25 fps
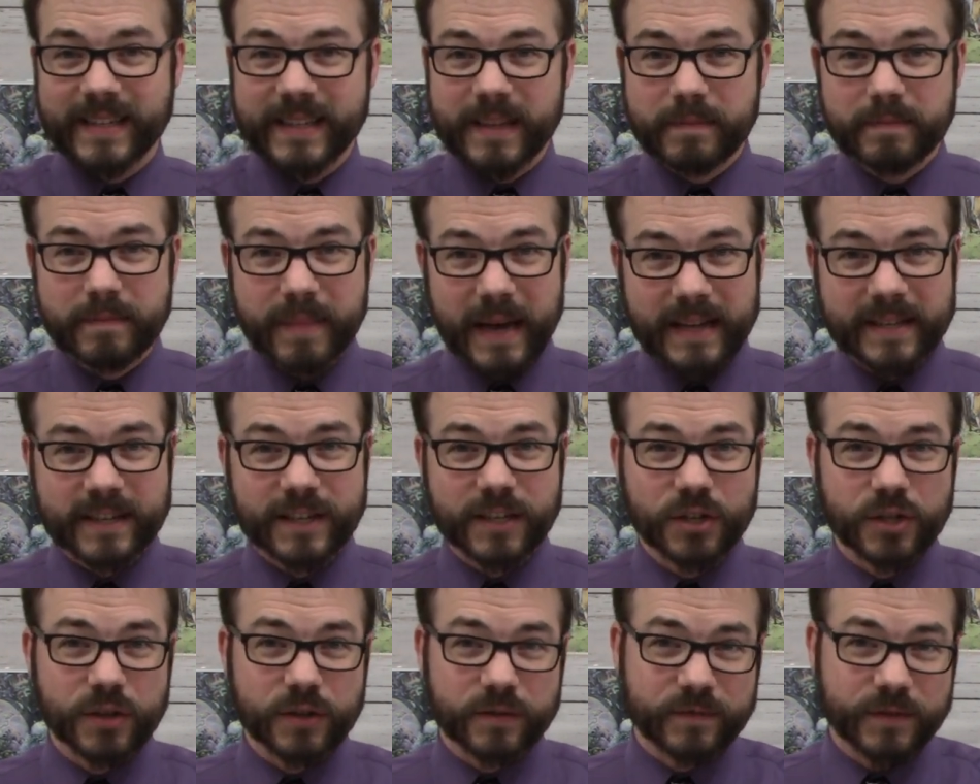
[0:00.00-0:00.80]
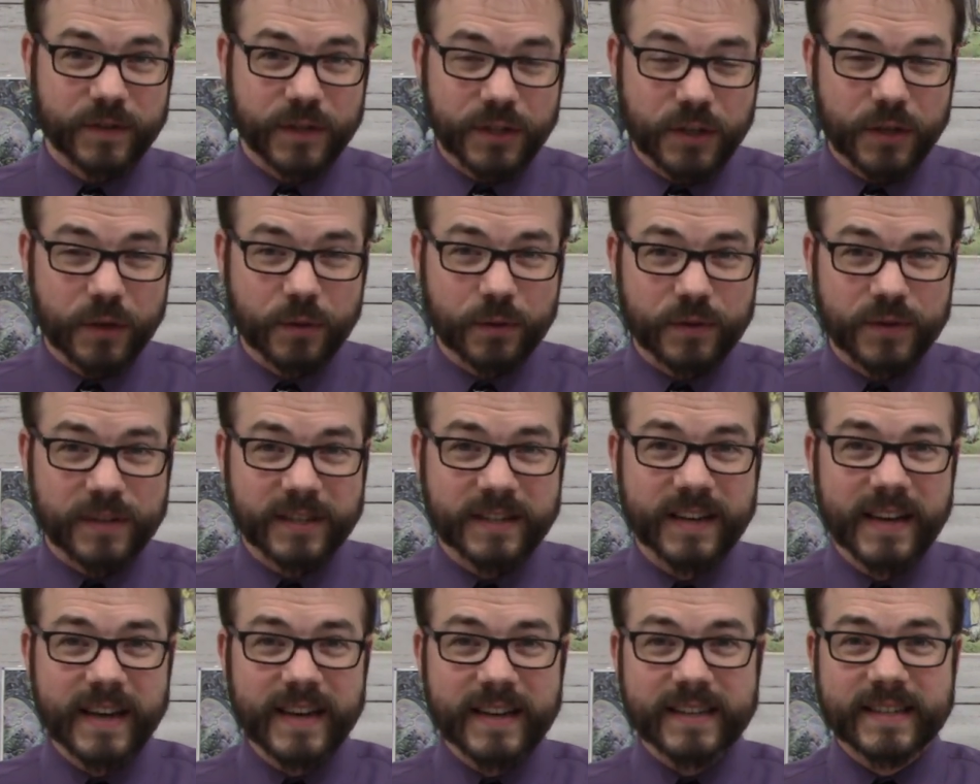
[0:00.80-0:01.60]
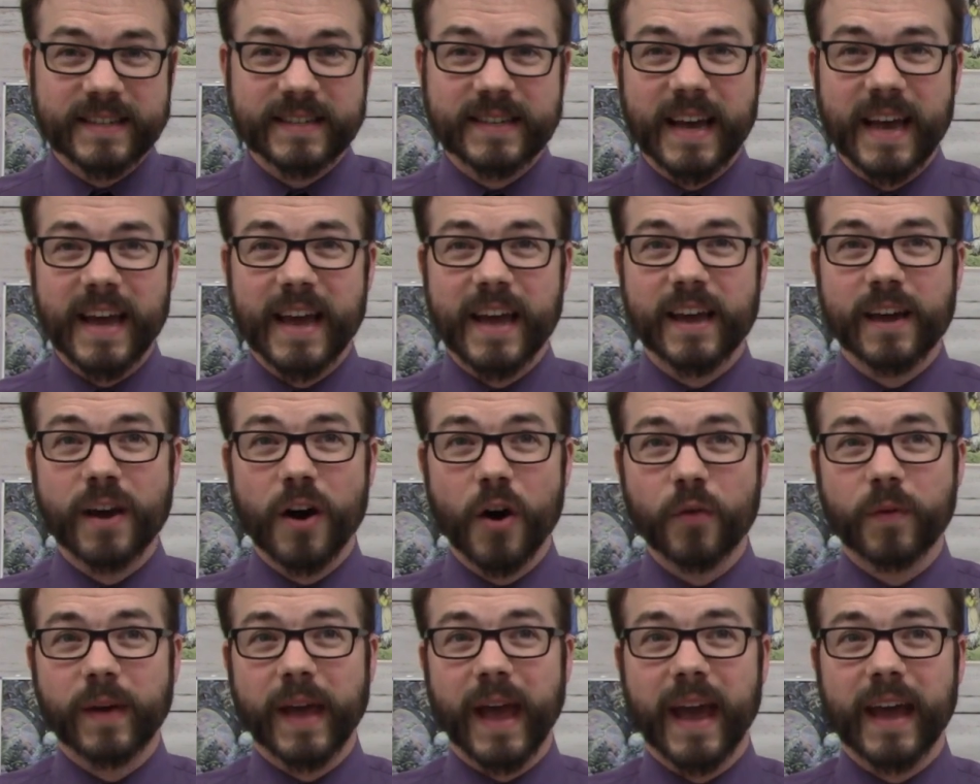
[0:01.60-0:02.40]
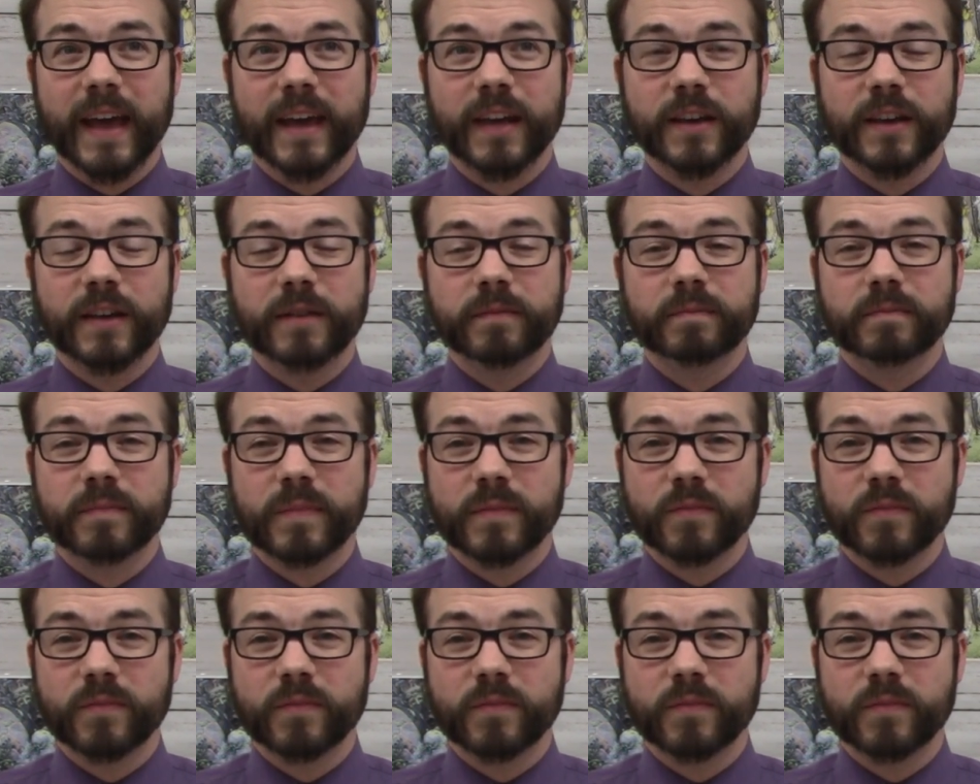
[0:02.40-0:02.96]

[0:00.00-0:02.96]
the message of Zeus, saying, Okay,